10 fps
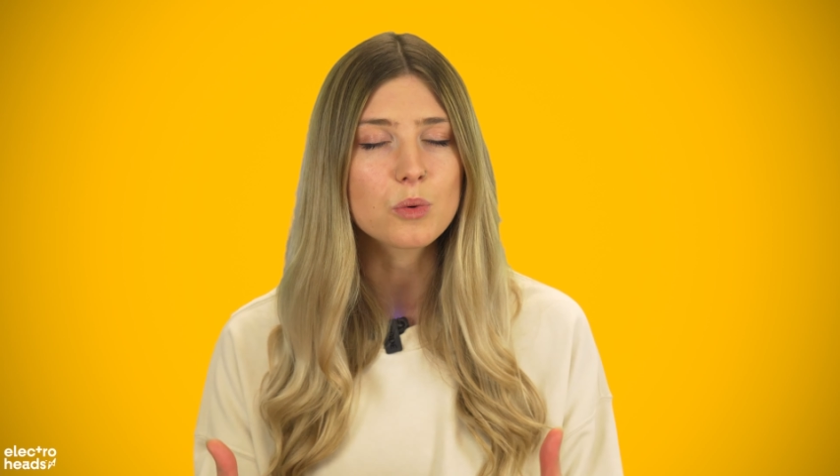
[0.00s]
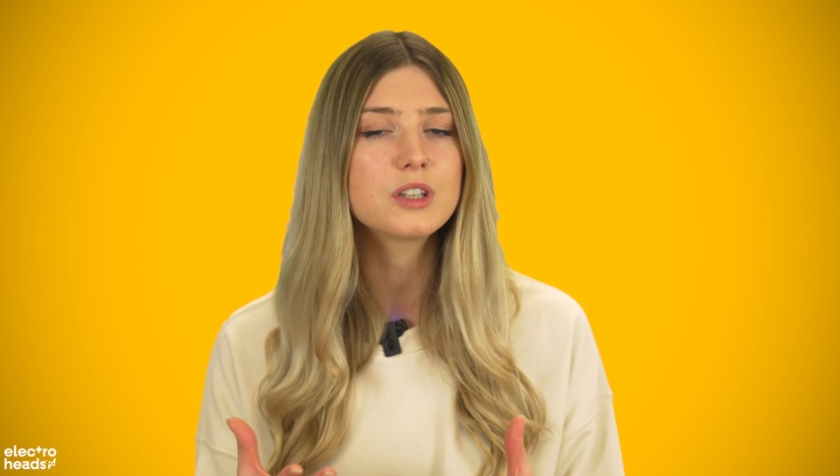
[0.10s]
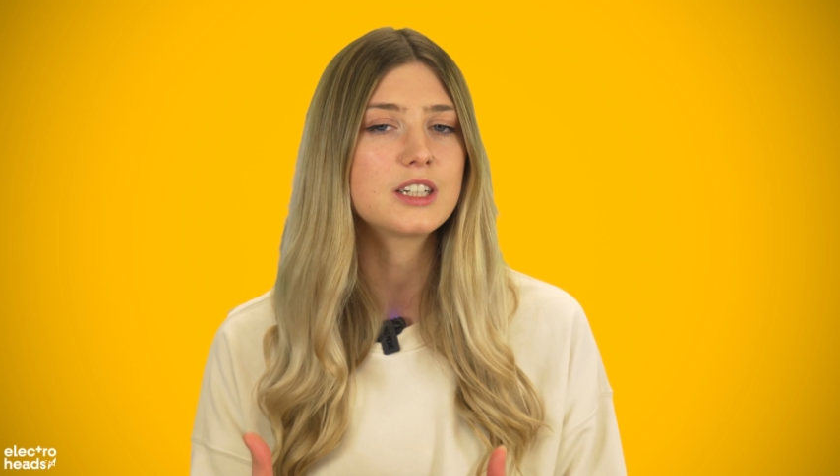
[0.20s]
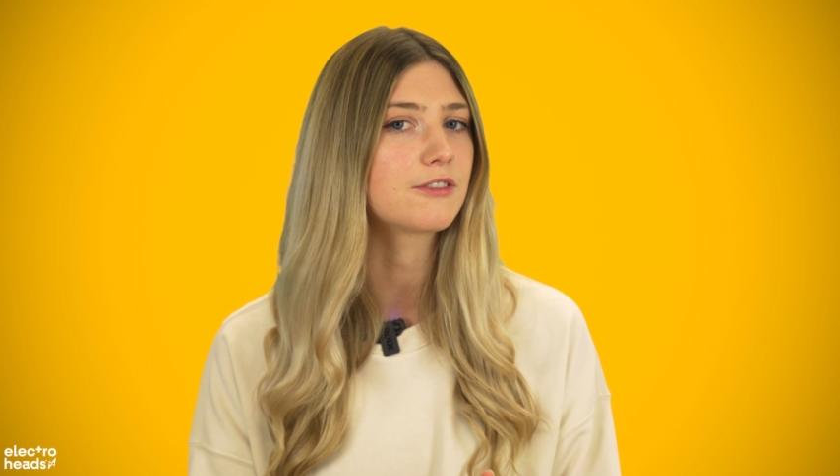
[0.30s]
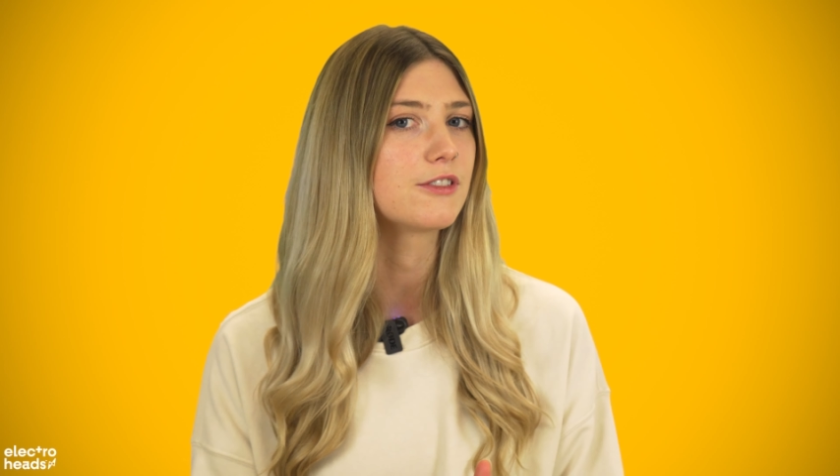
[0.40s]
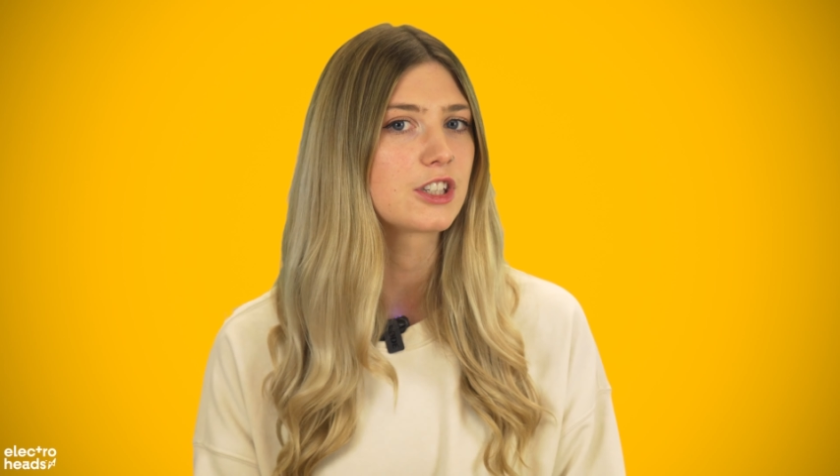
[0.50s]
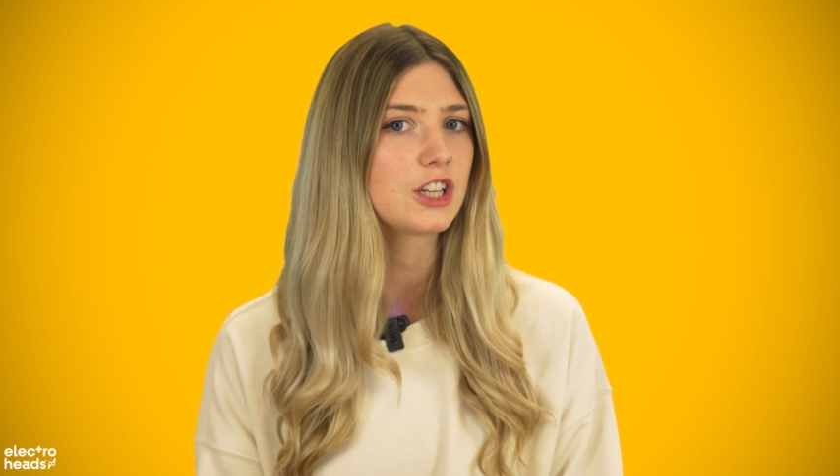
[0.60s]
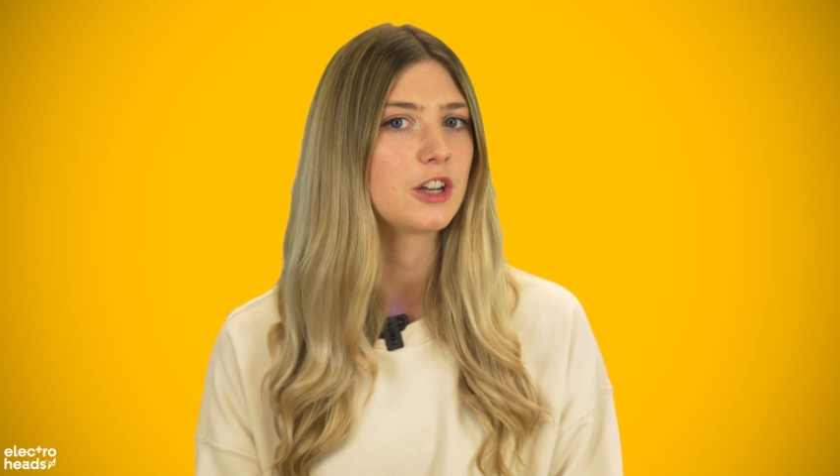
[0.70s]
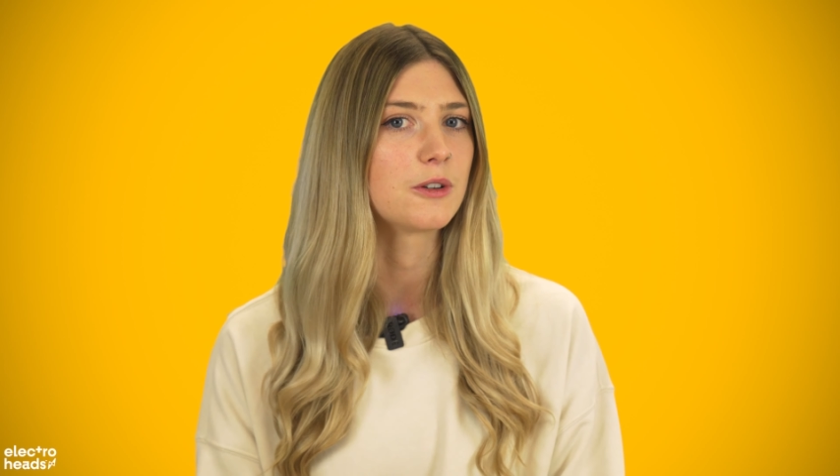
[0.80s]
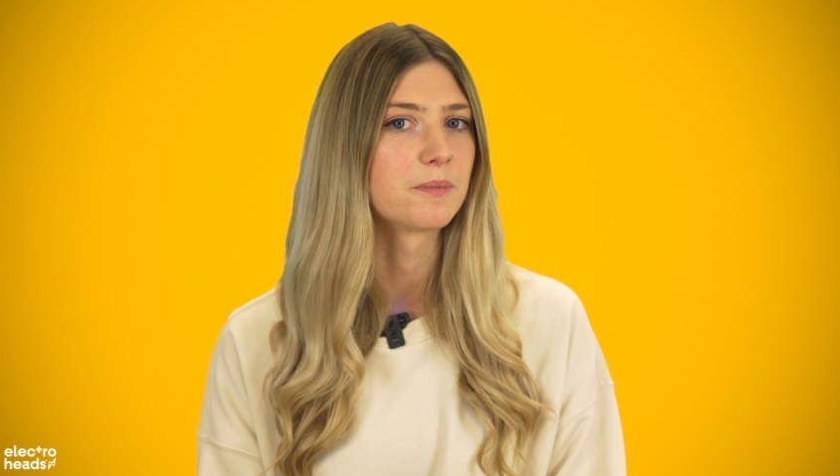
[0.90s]
all the difference
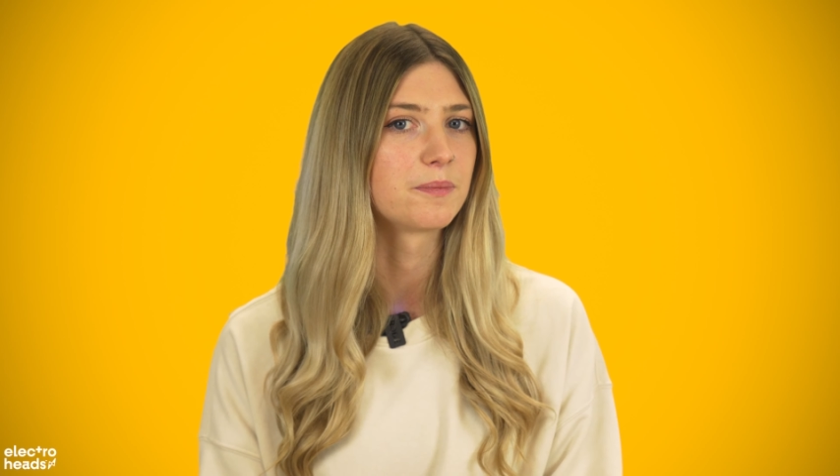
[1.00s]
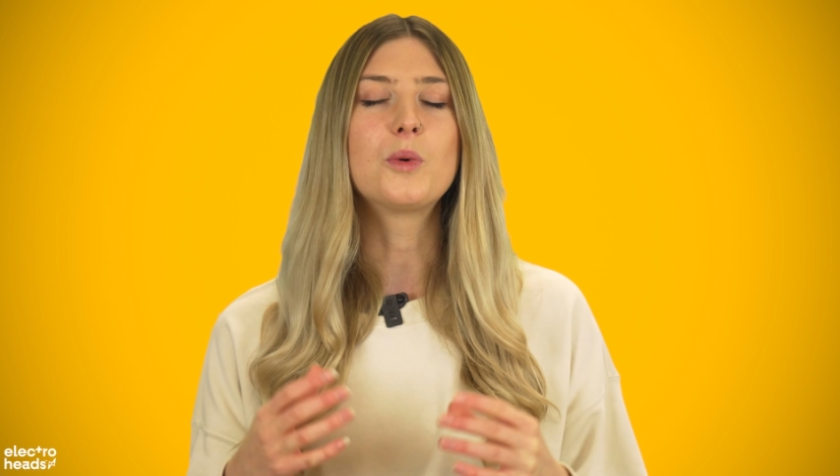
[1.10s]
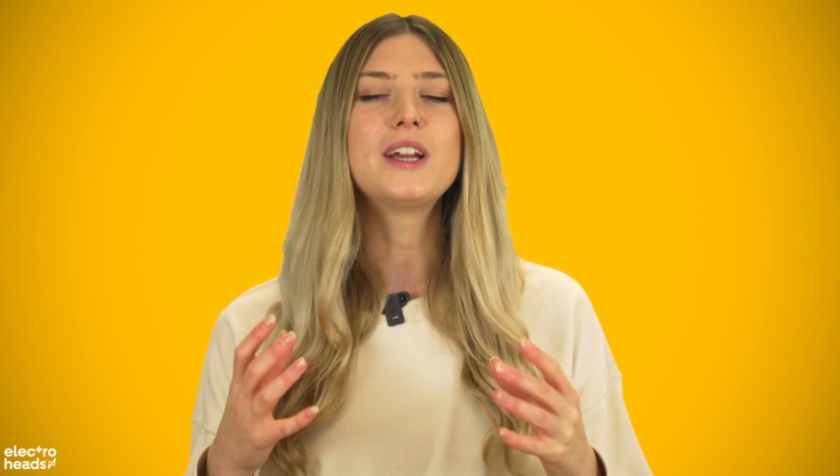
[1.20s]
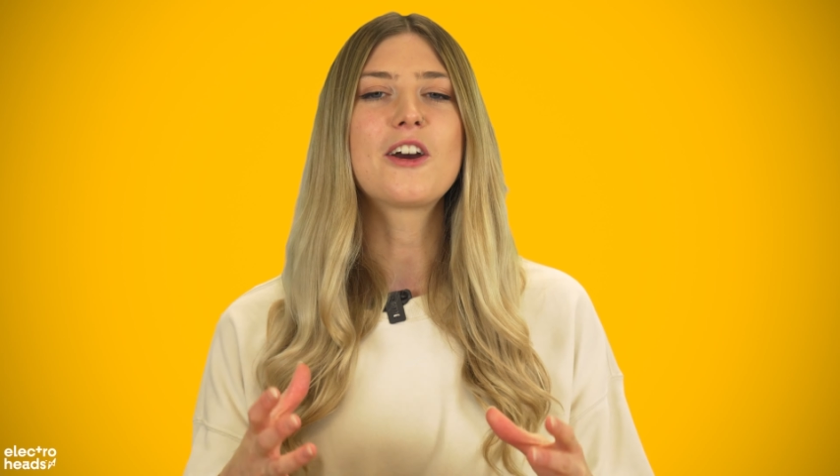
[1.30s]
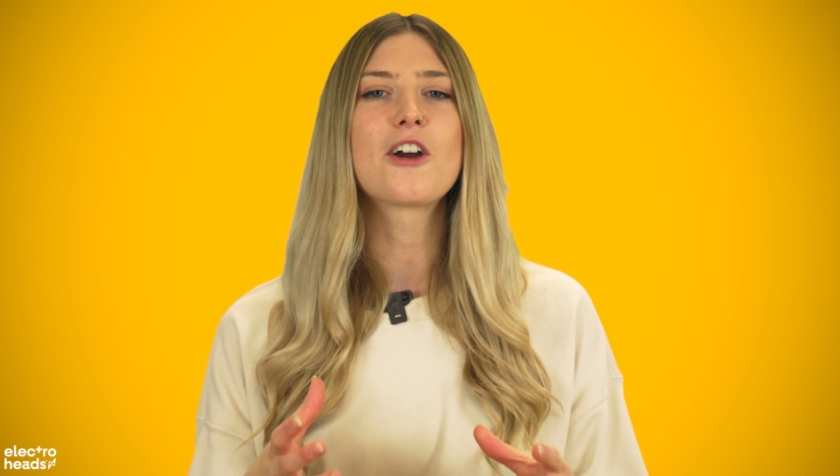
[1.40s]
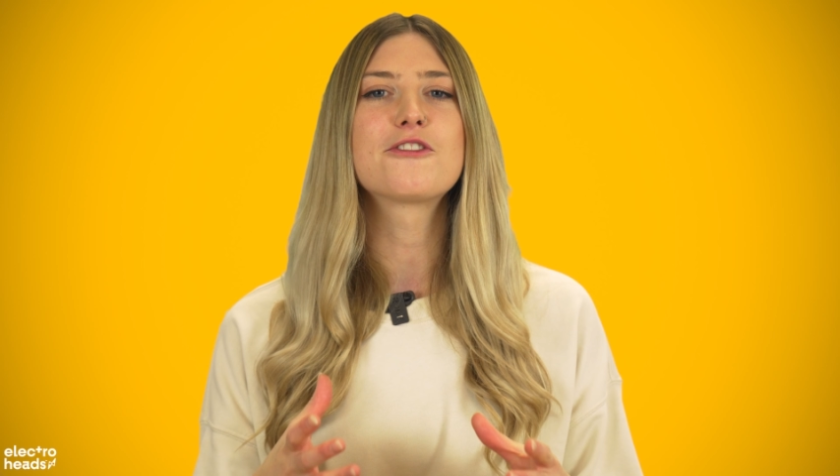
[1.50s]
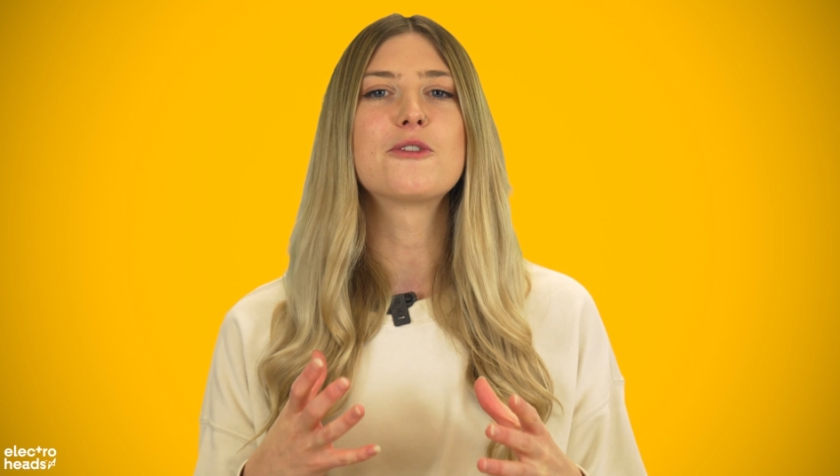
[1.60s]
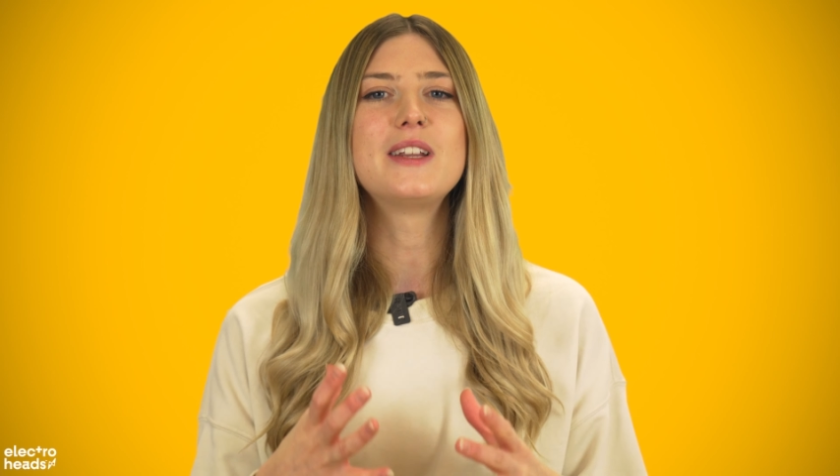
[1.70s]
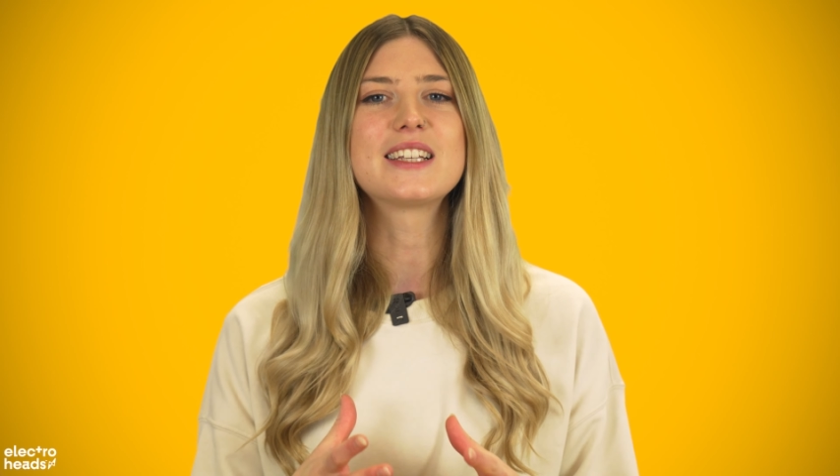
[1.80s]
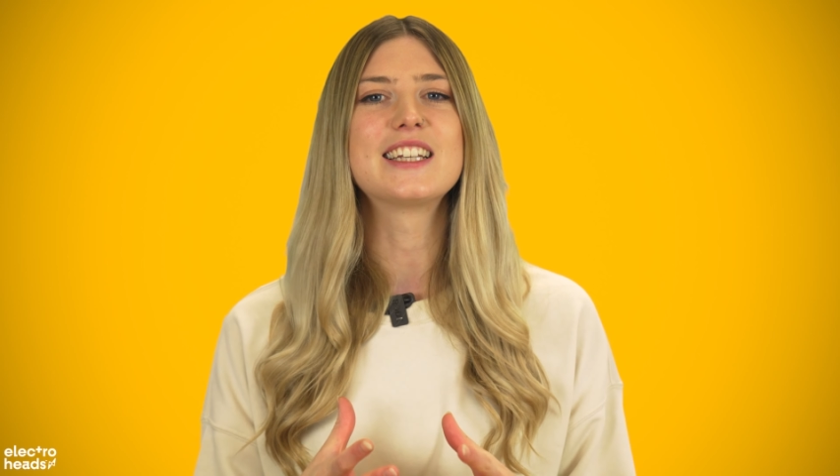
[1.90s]
too. We know
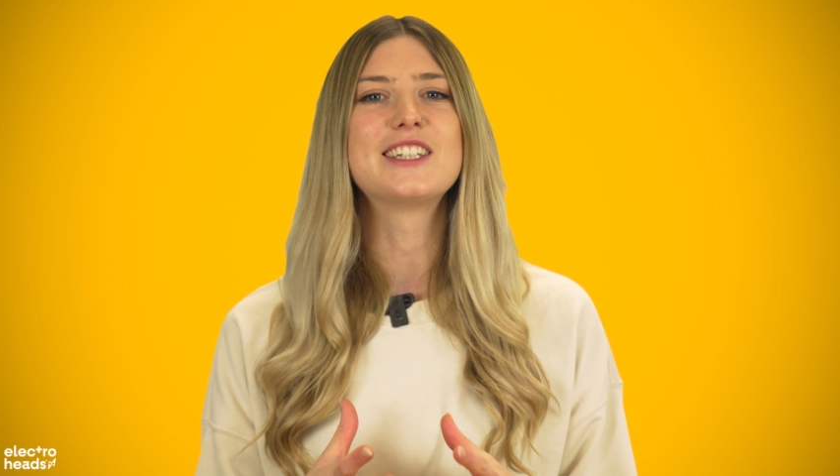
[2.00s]
from listening